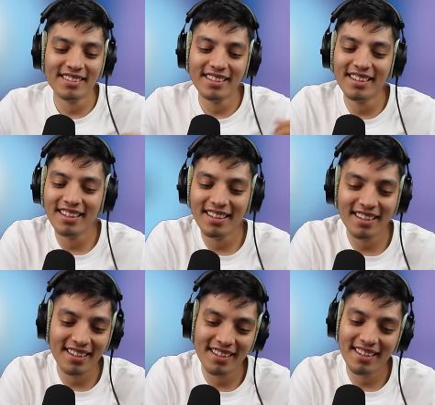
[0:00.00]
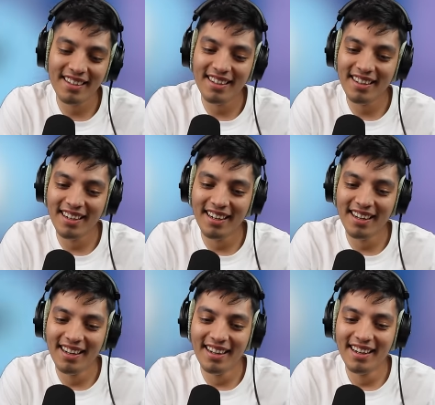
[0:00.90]

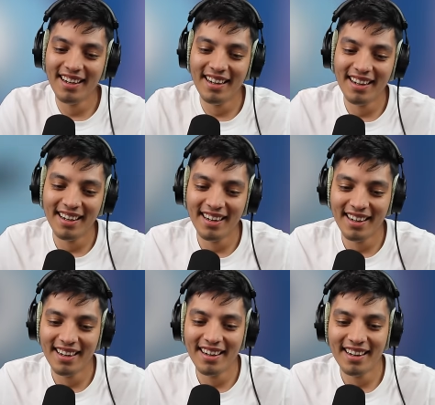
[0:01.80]
(silence)